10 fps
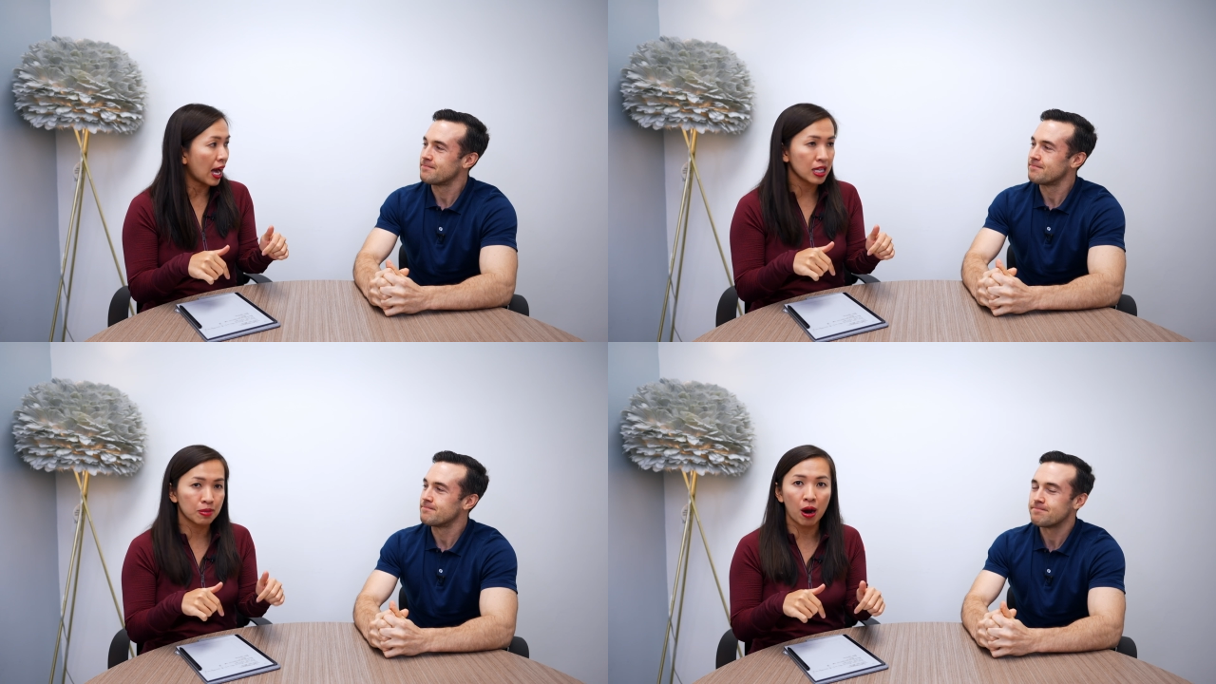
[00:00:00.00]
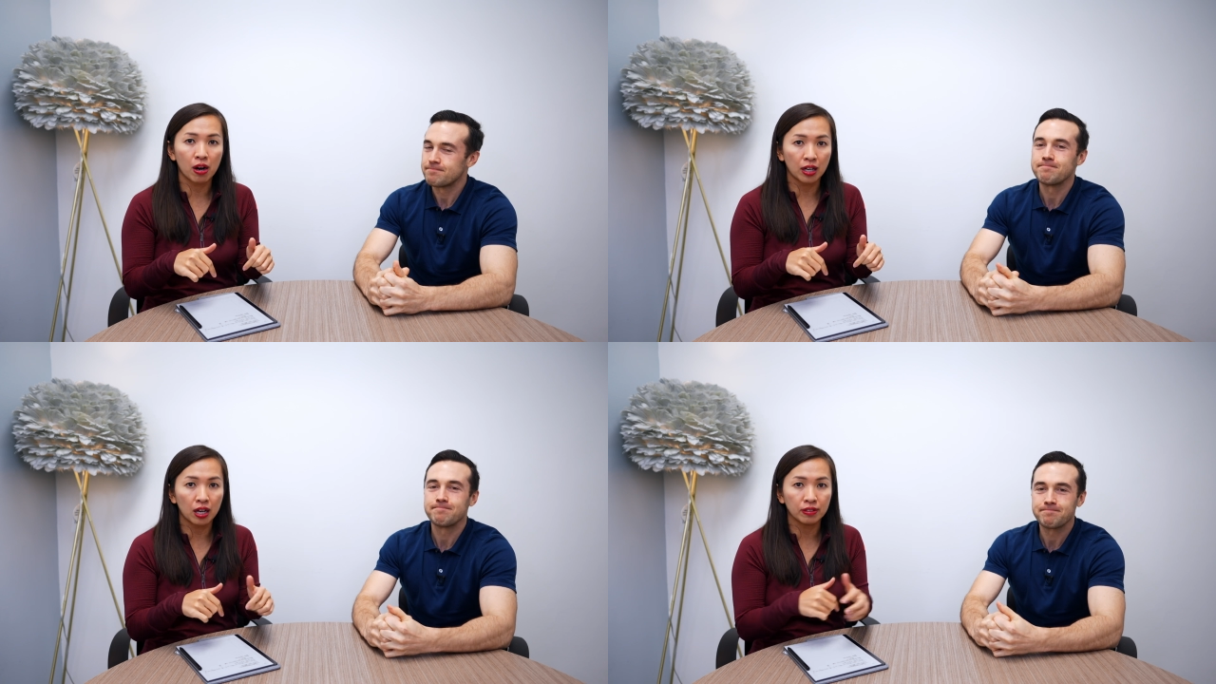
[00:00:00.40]
Speaker 1: as part
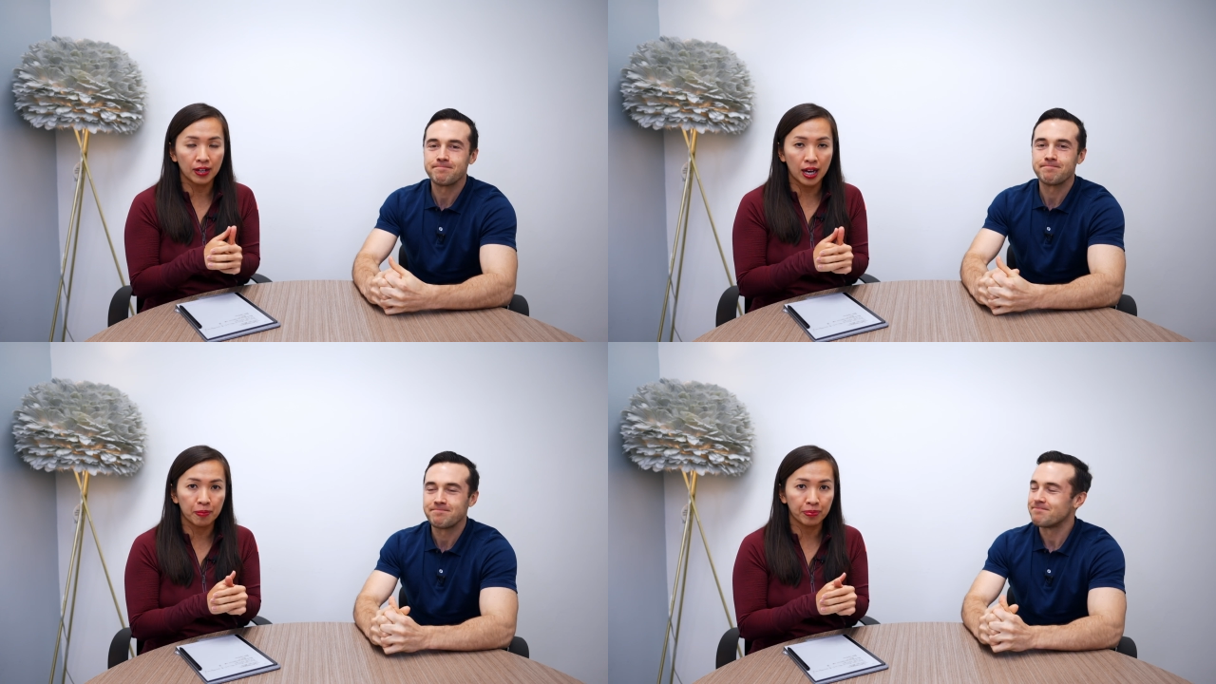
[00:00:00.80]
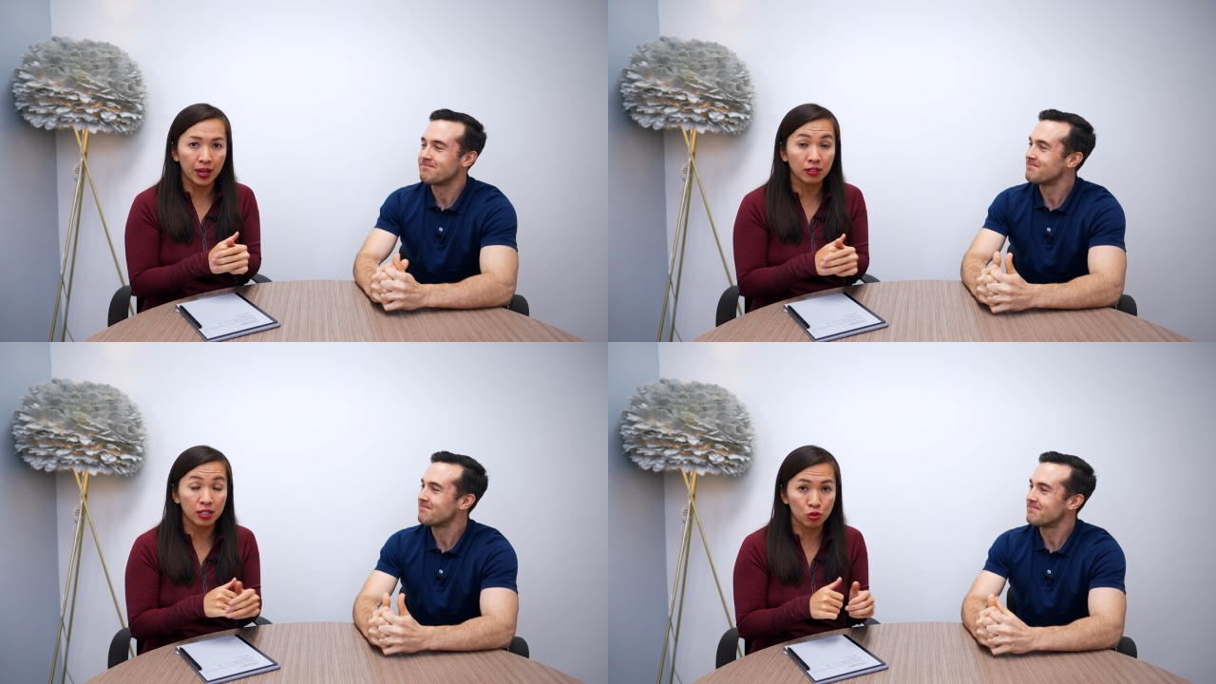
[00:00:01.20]
of um,
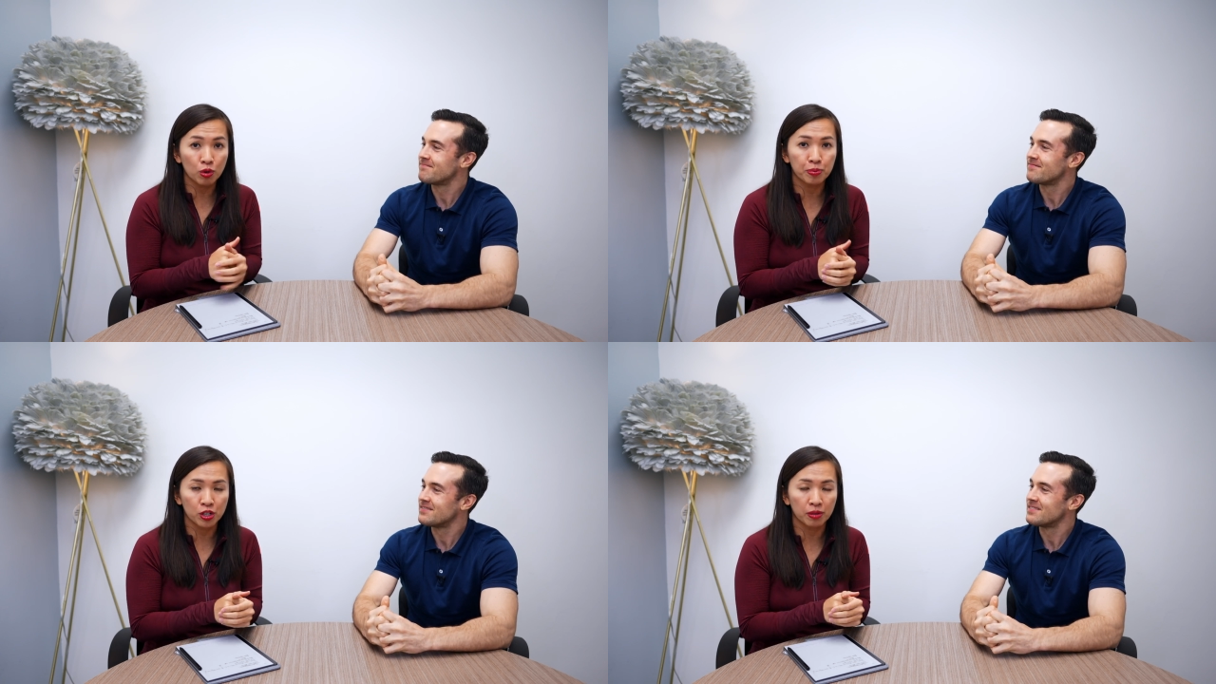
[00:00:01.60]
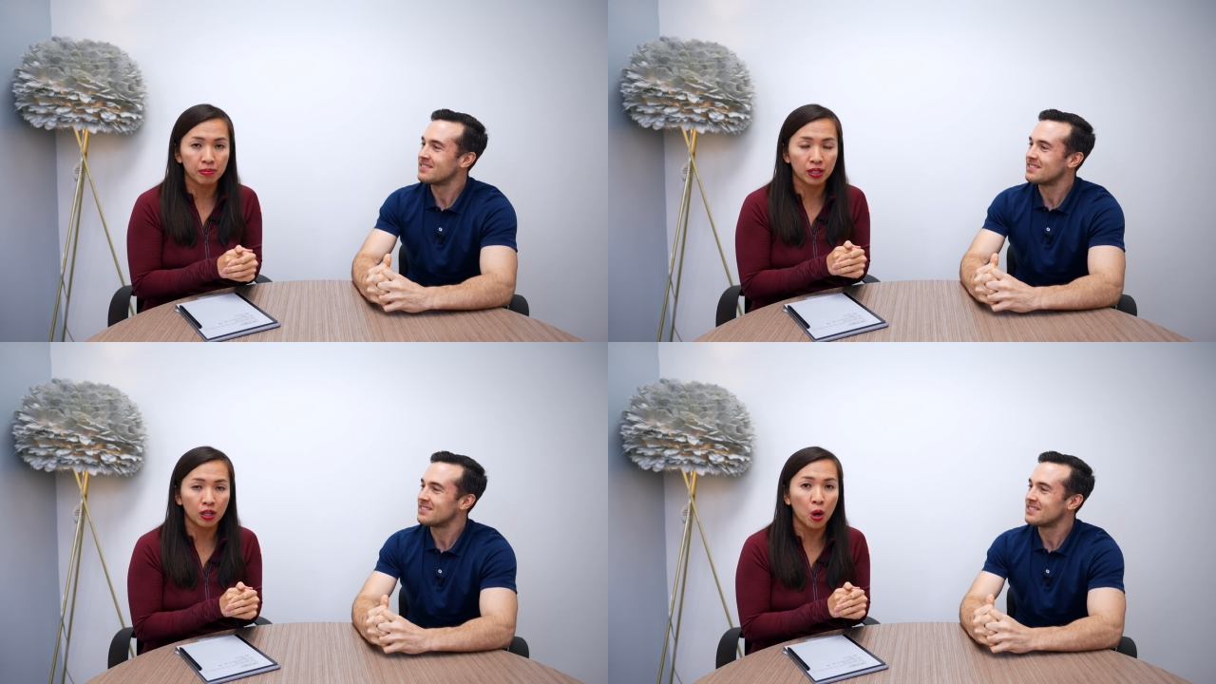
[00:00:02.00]
our description
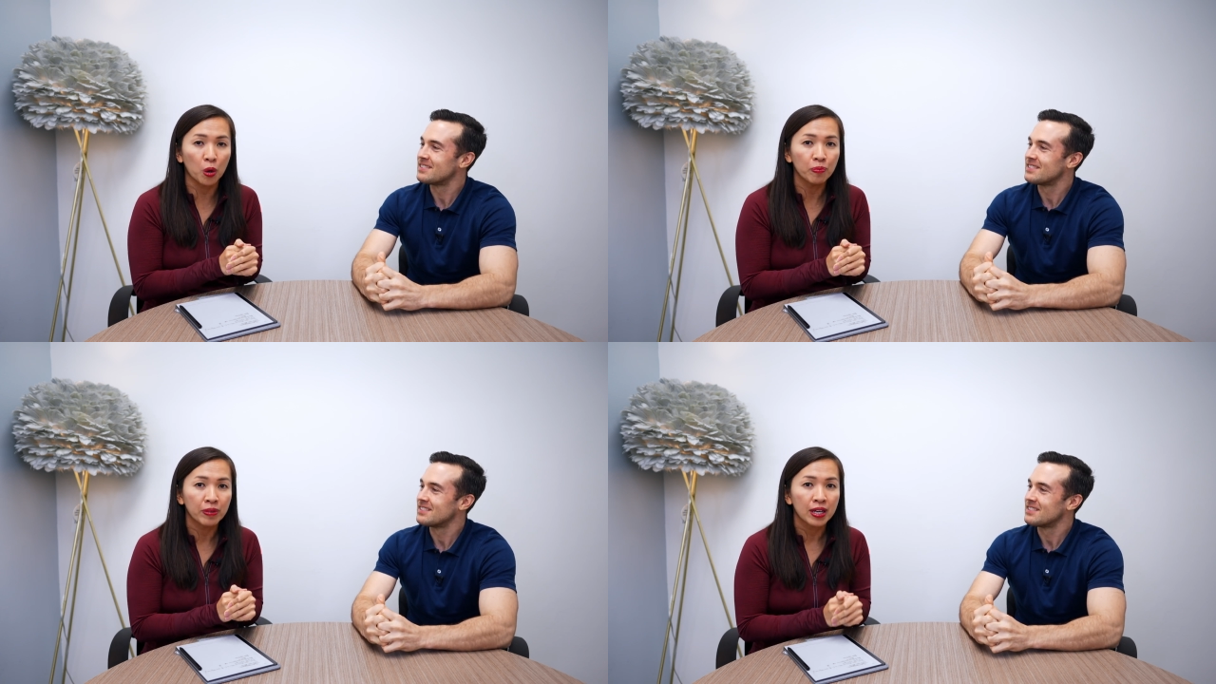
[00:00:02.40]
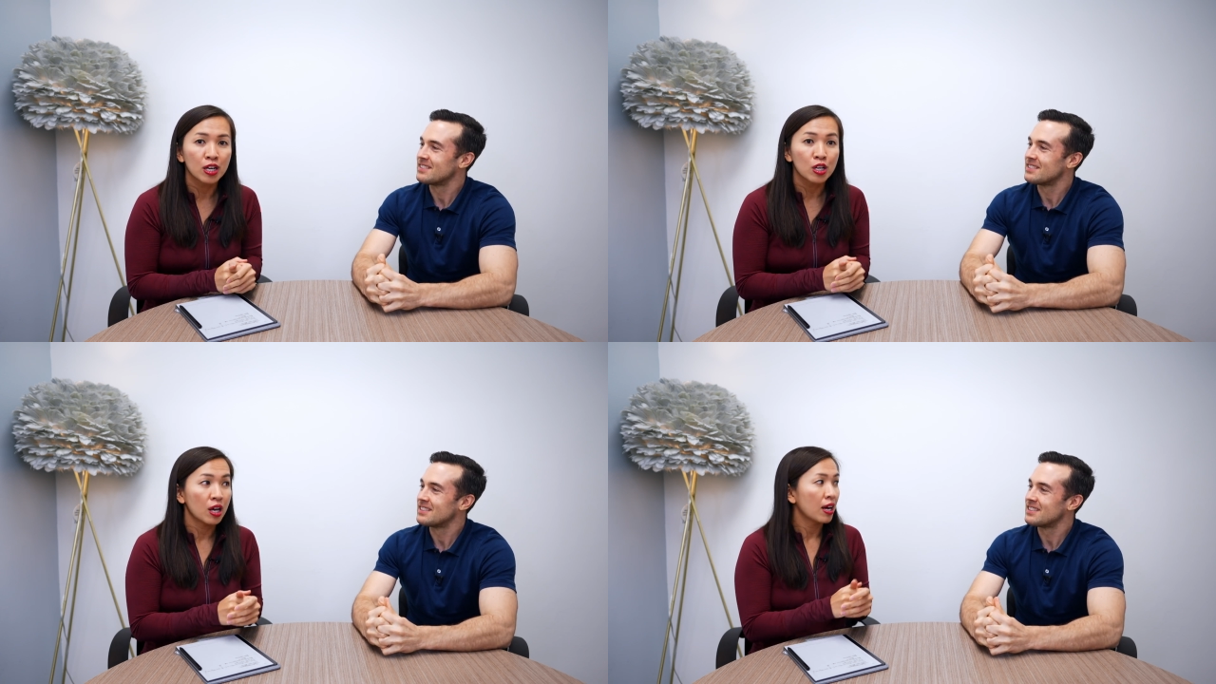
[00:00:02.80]
below.
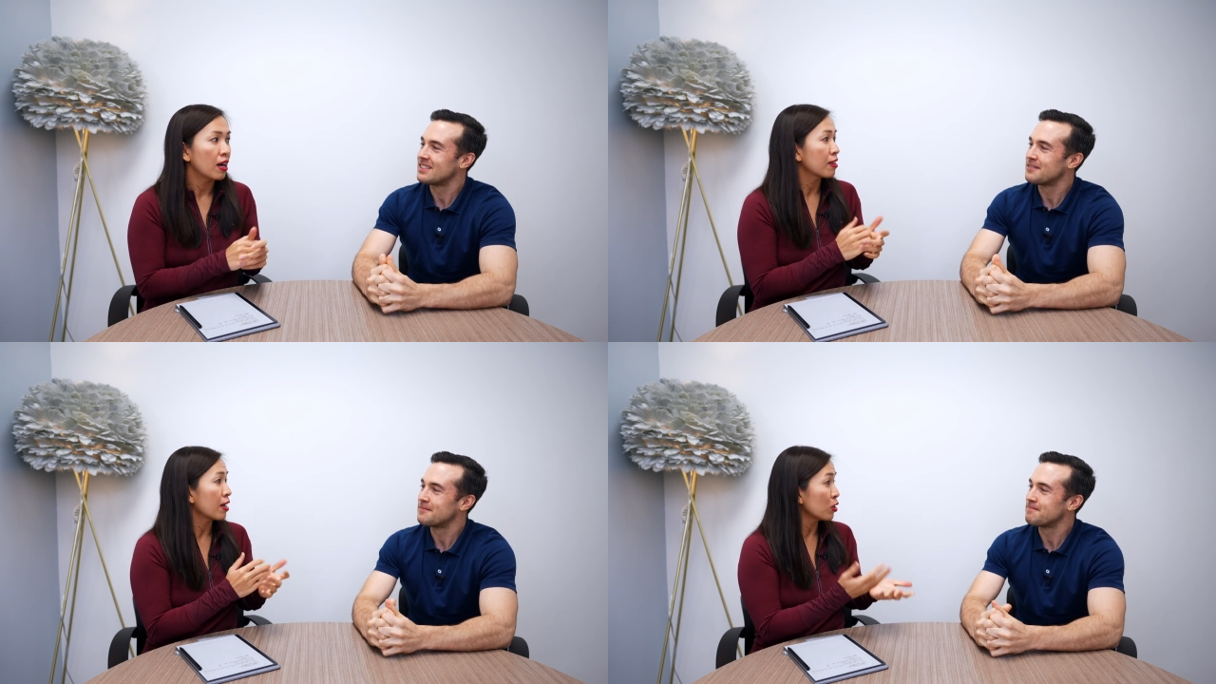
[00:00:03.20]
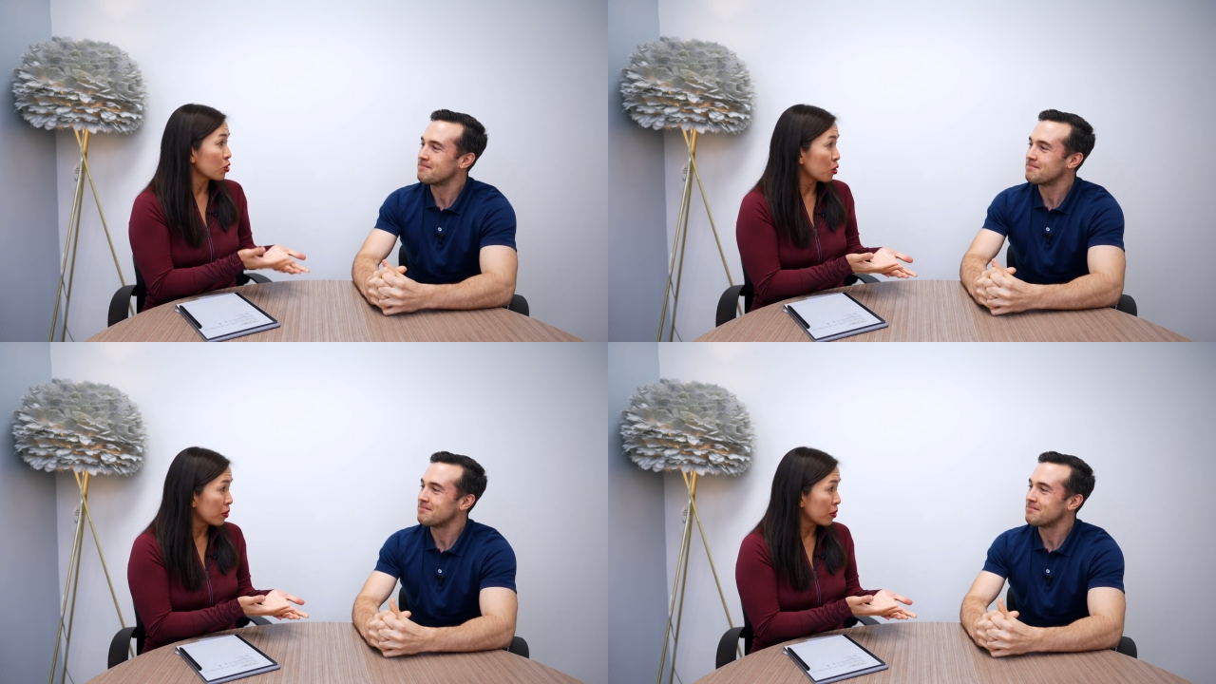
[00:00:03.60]
Thank you so